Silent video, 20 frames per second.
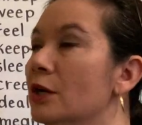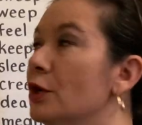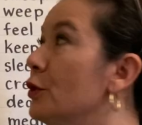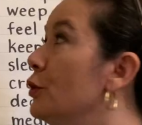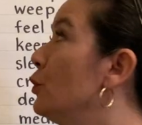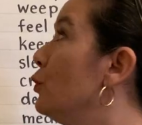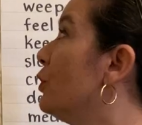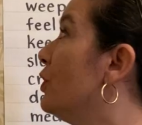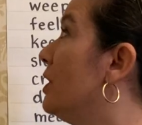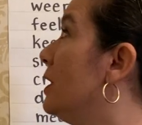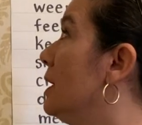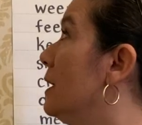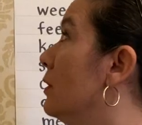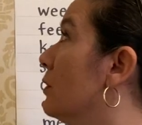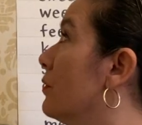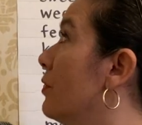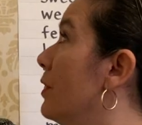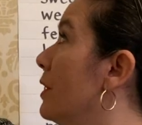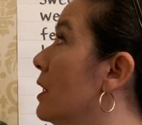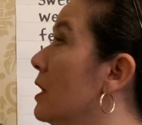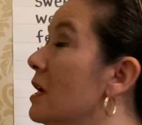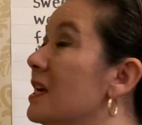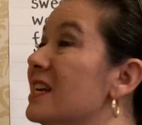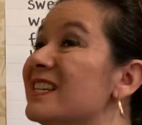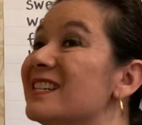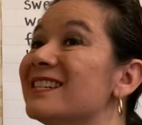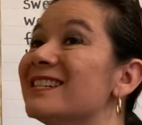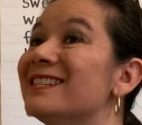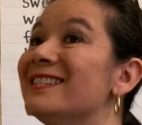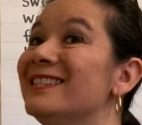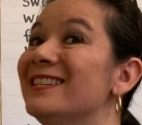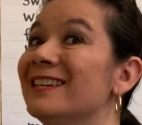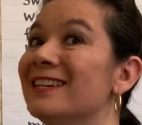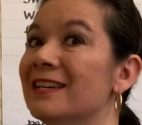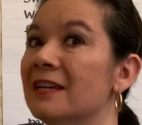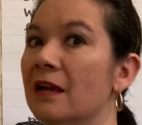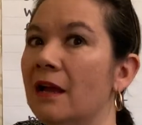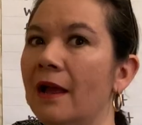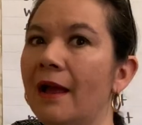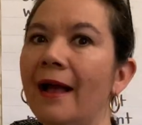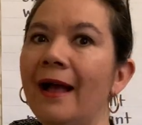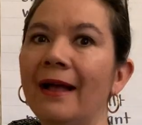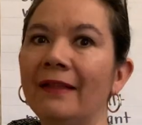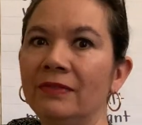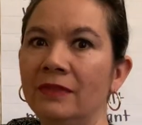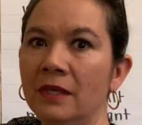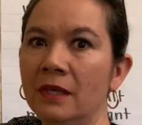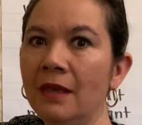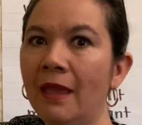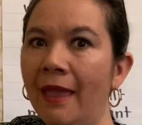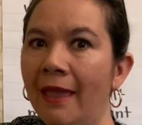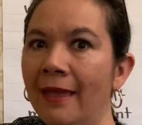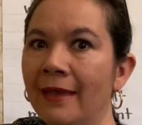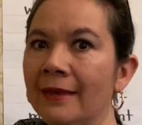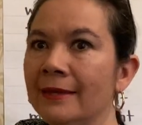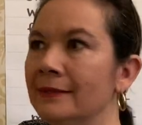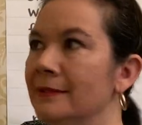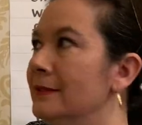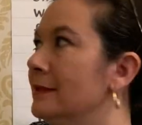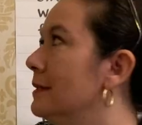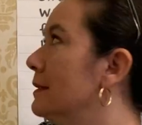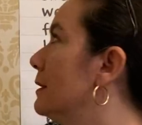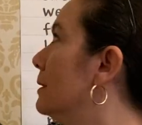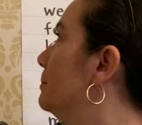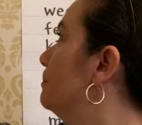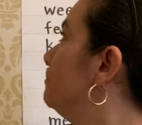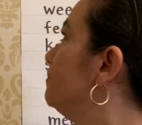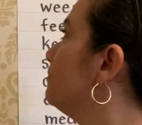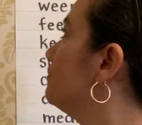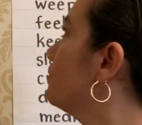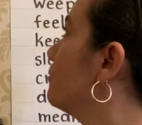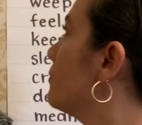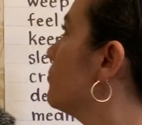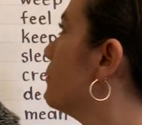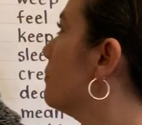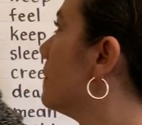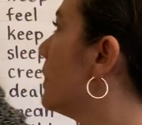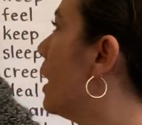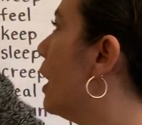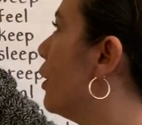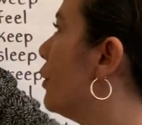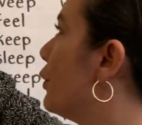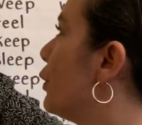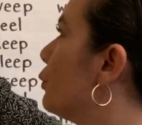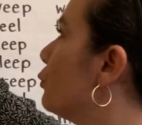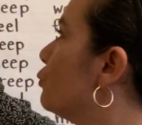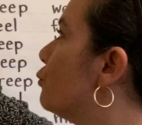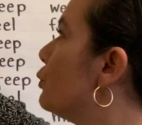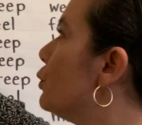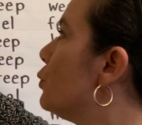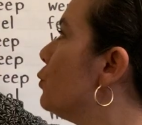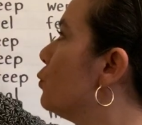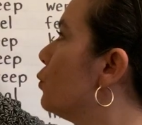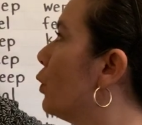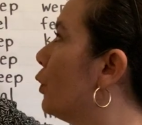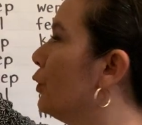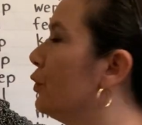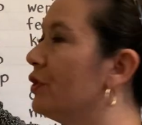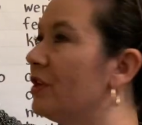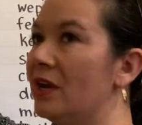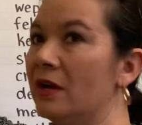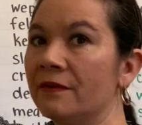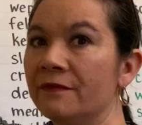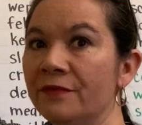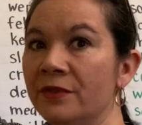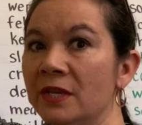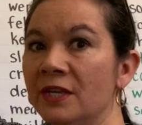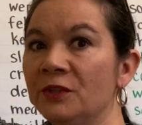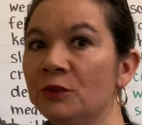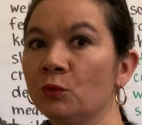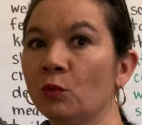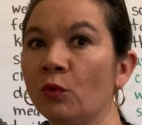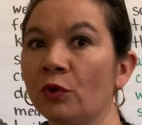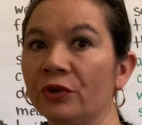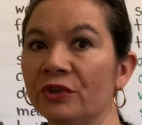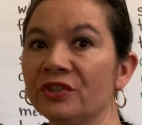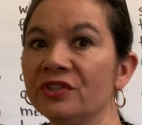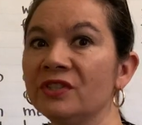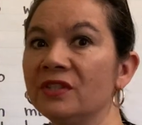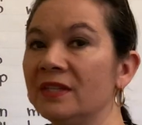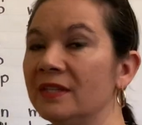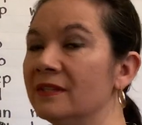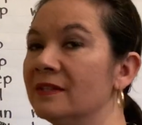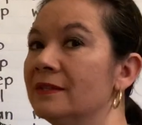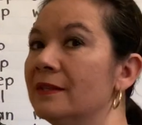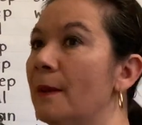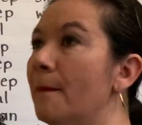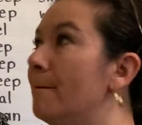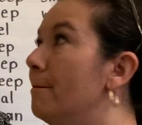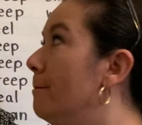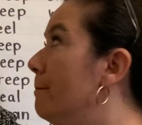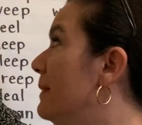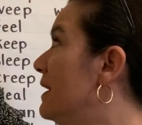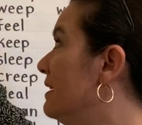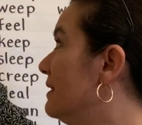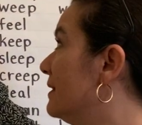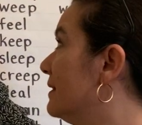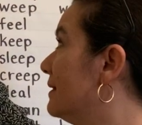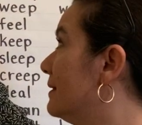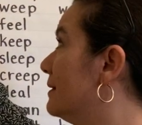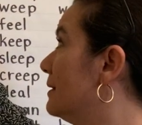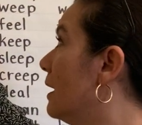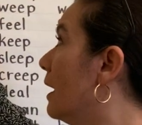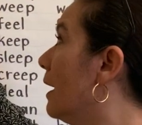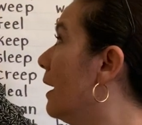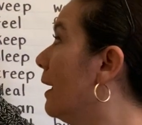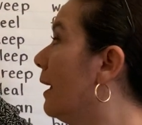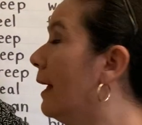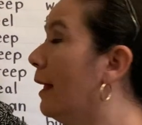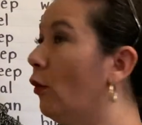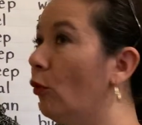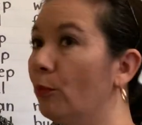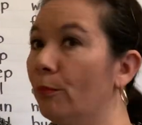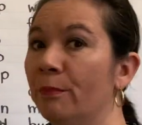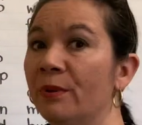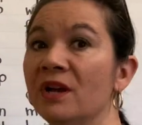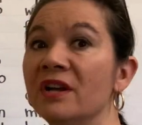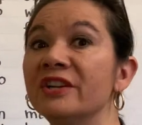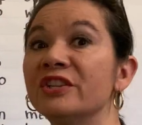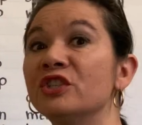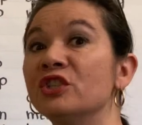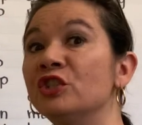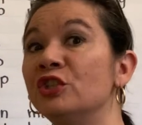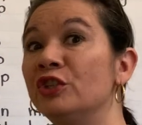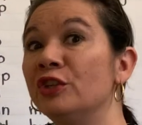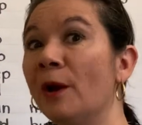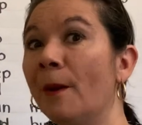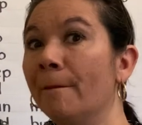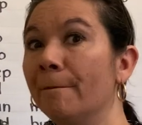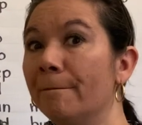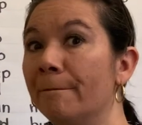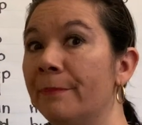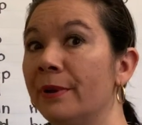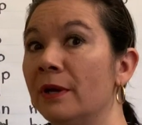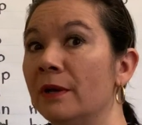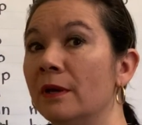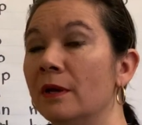You hear the d at the end. The root word of these words is miss, help, jump.